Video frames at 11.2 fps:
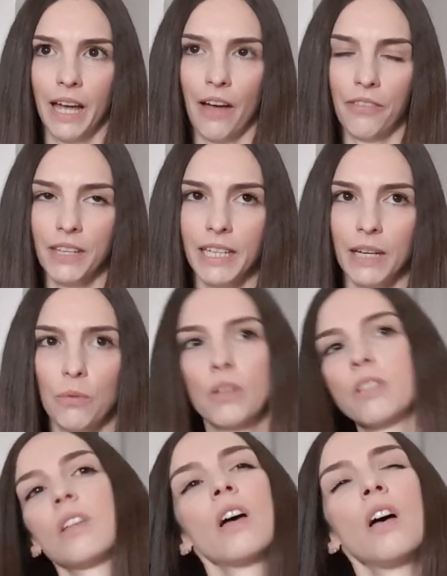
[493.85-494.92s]
I think it
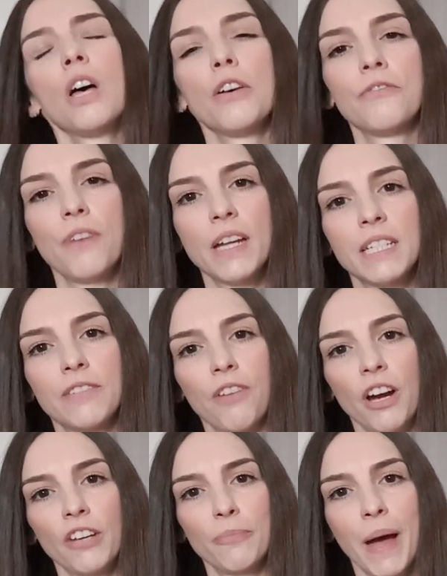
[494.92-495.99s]
was
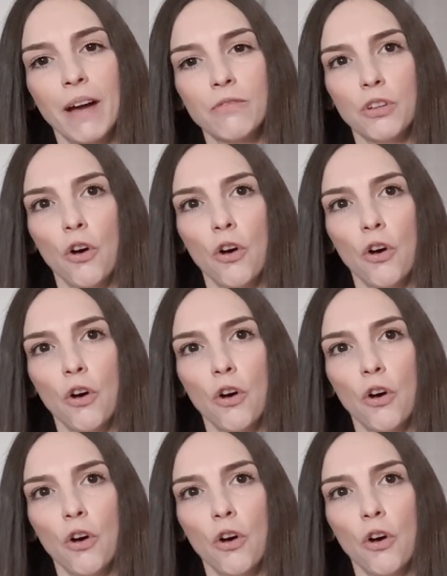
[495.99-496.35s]
35 pounds